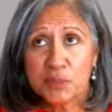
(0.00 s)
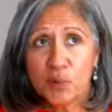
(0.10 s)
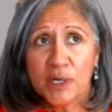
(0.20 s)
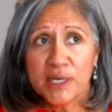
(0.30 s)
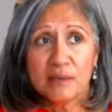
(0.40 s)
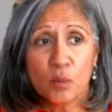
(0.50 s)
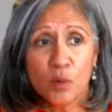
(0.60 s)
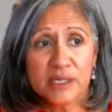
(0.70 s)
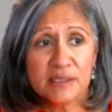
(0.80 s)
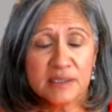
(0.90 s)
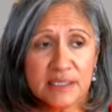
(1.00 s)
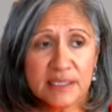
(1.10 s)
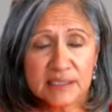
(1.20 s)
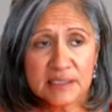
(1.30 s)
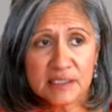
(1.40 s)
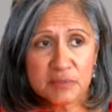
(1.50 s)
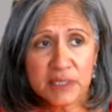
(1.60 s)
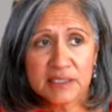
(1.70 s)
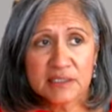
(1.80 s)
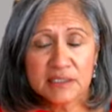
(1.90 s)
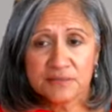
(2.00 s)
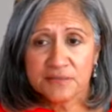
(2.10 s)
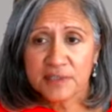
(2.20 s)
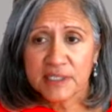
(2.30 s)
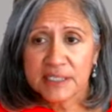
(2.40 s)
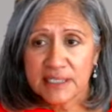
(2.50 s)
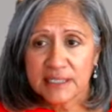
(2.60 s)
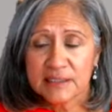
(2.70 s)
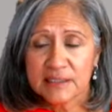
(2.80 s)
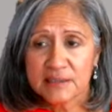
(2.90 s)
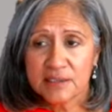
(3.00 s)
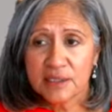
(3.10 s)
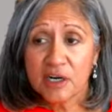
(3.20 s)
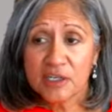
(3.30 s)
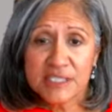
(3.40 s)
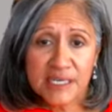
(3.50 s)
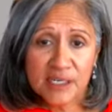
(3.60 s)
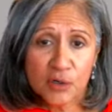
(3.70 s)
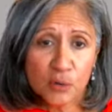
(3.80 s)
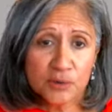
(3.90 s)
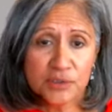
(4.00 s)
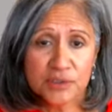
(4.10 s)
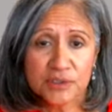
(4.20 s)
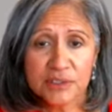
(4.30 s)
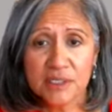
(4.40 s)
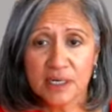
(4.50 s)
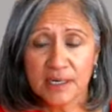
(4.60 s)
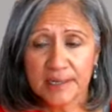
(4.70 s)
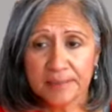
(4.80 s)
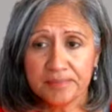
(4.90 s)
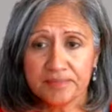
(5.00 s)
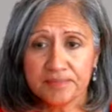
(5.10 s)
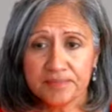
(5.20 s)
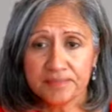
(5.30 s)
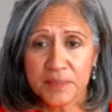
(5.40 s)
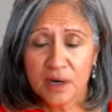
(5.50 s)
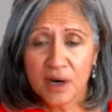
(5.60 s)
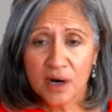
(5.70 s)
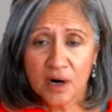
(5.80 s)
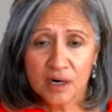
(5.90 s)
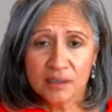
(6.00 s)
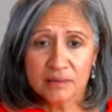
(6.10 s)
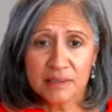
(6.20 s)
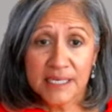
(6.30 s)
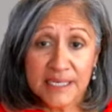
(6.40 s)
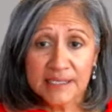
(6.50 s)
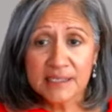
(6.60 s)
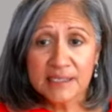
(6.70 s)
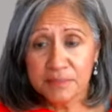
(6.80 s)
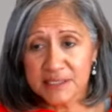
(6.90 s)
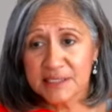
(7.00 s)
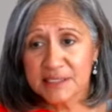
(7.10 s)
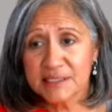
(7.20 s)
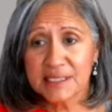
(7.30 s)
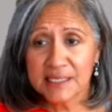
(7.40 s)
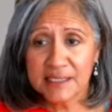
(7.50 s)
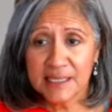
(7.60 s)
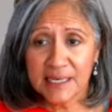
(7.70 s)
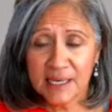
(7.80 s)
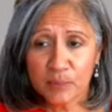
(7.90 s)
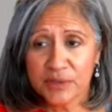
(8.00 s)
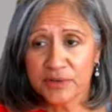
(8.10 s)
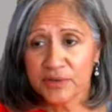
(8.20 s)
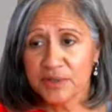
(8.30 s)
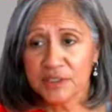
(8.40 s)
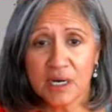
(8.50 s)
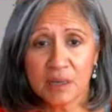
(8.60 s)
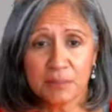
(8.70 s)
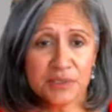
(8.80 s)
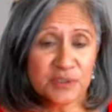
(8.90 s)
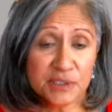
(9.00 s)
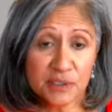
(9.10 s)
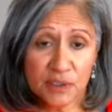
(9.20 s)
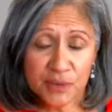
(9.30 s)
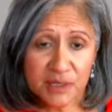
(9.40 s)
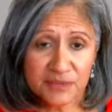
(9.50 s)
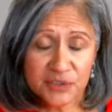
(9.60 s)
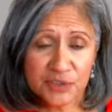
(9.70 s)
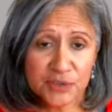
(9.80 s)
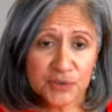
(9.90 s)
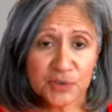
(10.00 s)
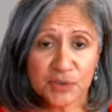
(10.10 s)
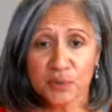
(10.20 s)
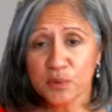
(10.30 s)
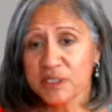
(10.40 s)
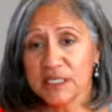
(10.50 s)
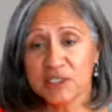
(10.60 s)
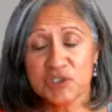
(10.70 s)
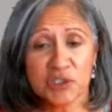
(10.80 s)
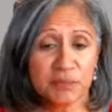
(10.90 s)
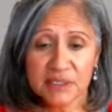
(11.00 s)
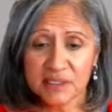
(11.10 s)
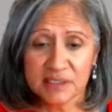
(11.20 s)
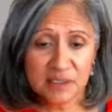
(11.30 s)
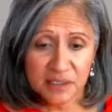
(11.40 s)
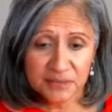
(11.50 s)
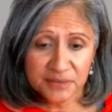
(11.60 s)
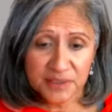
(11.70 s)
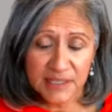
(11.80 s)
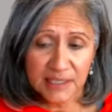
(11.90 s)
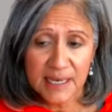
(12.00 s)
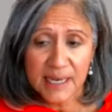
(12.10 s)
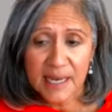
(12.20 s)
point, one of the things that does make us different is our stakeholders are in the business day to day, whether they're top producing loan officers or they're working in shipping and delivery.